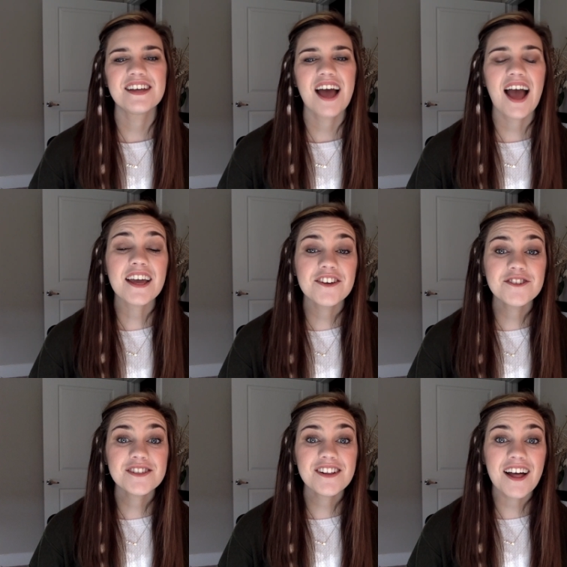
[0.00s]
I
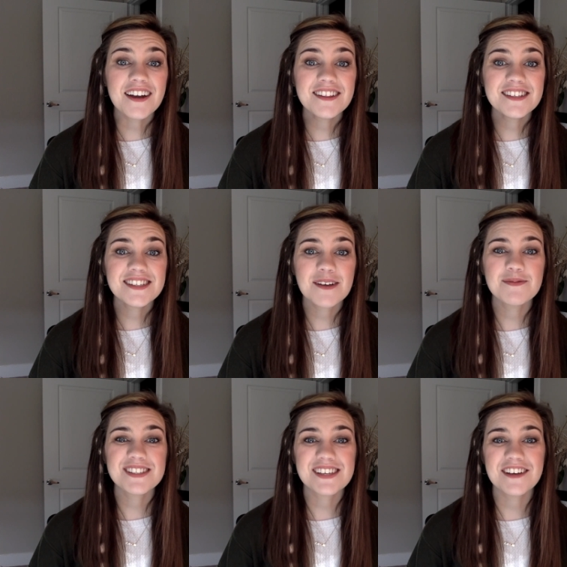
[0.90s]
used a lot of the same
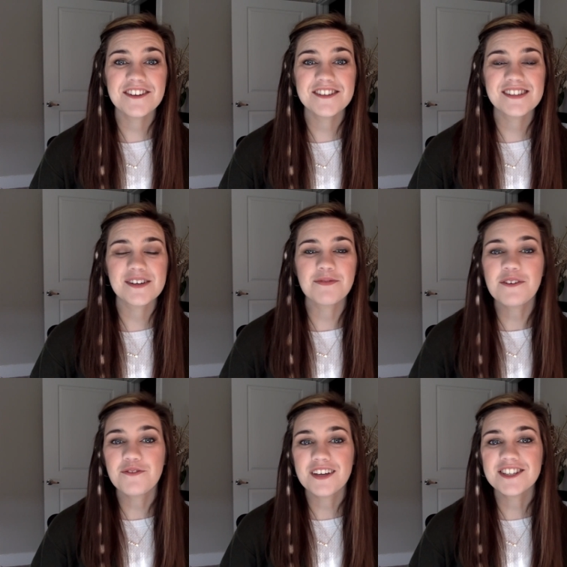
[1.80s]
skills that we
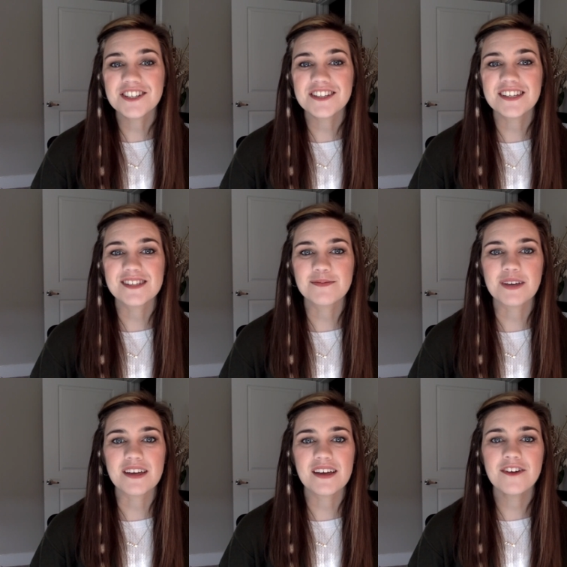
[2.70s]
featured this
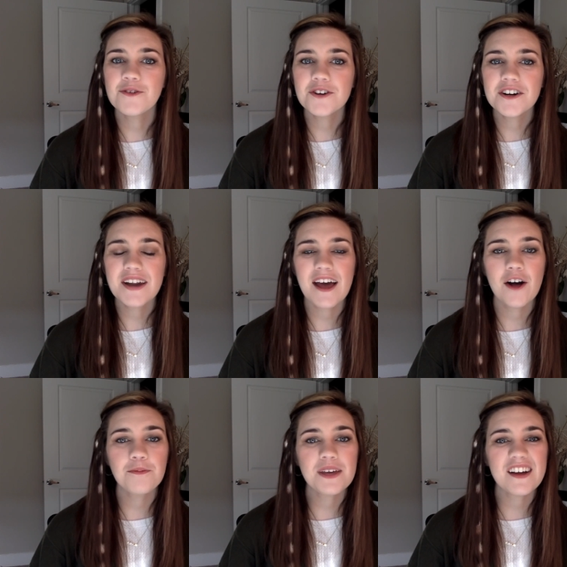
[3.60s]
week in order to
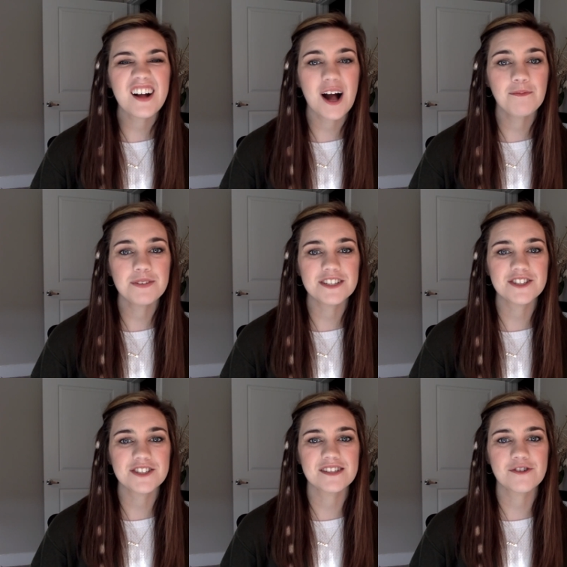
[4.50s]
help me accomplish
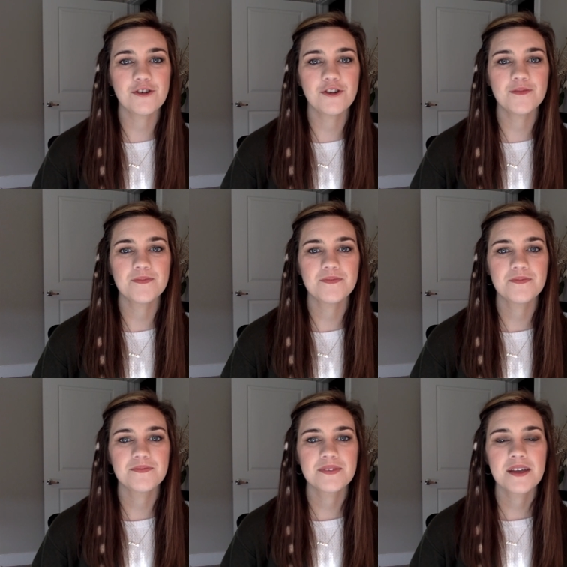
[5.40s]
this goal.
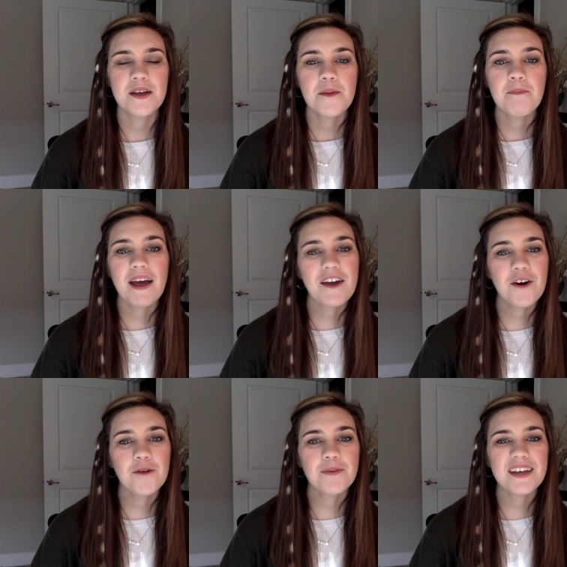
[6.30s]
My
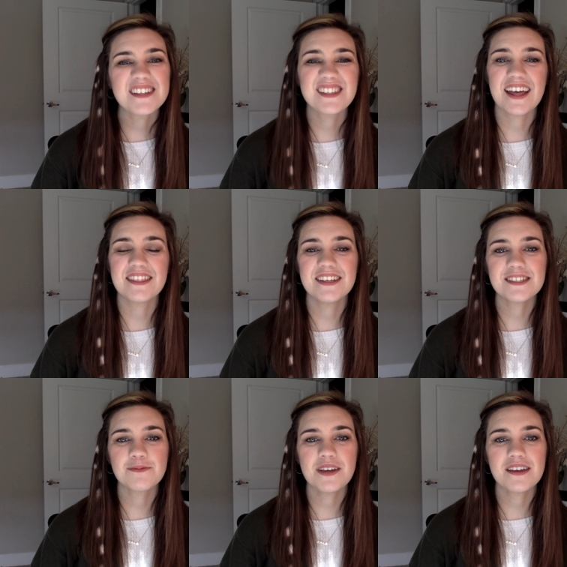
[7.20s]
hope is that
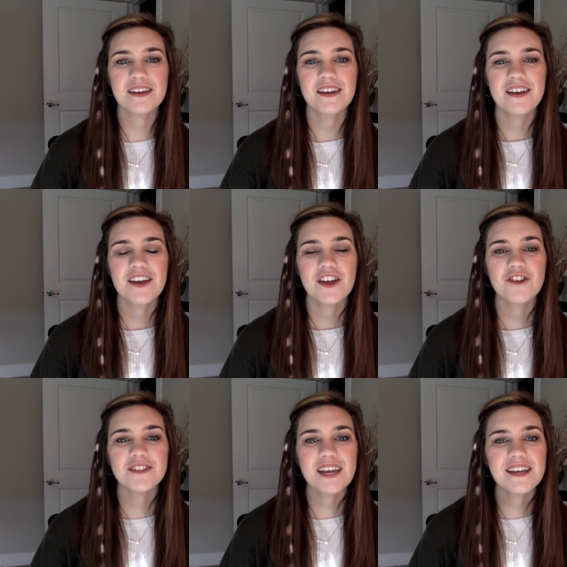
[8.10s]
this week
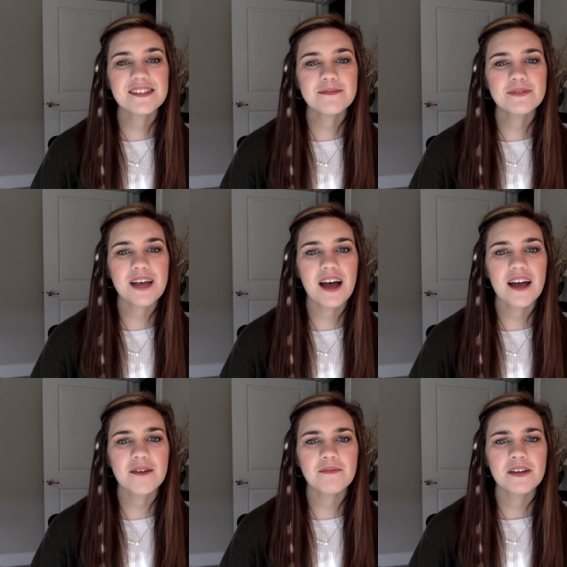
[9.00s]
you'll take some
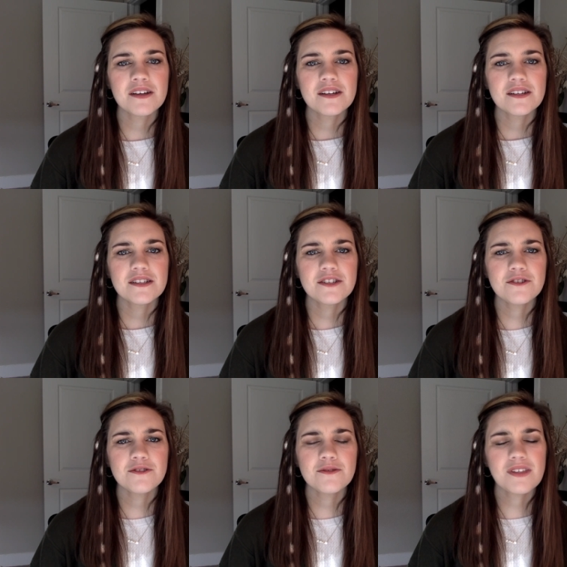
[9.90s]
time
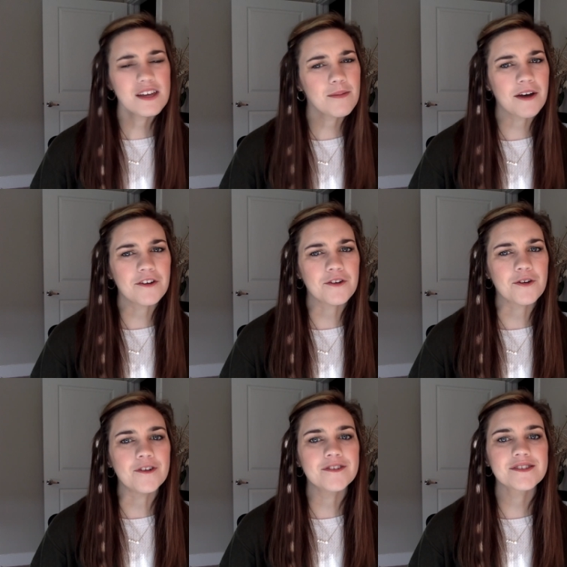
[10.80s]
to think about your
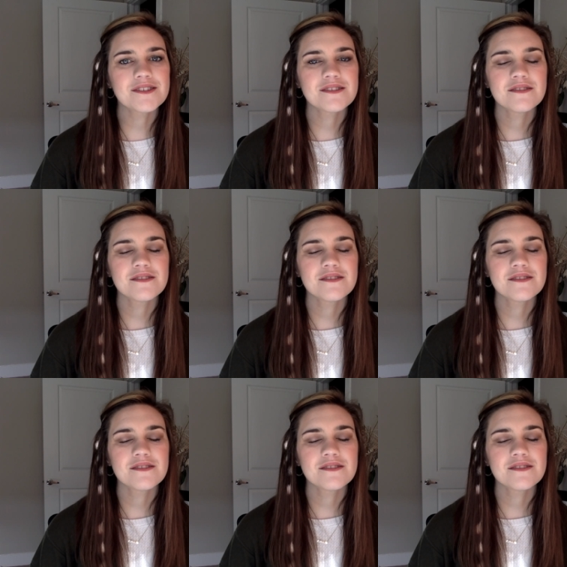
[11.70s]
goals,